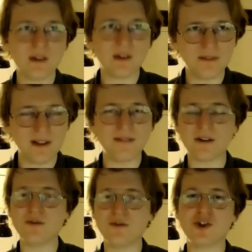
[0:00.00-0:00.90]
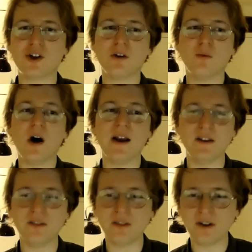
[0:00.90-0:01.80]
a flavor of Jura
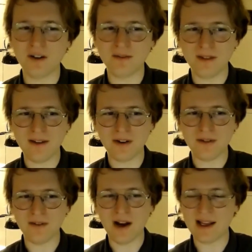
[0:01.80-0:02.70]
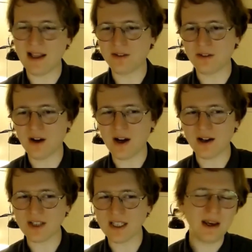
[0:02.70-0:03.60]
wine? Is there a flavor of Highland
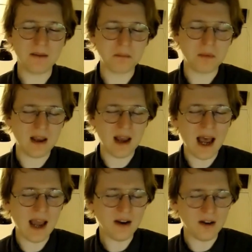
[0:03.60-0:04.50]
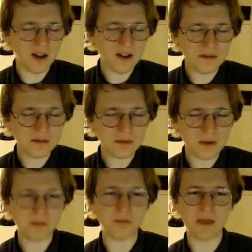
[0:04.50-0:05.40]
Scotch? Yeah, kind of.
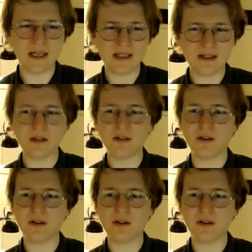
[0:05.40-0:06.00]
But,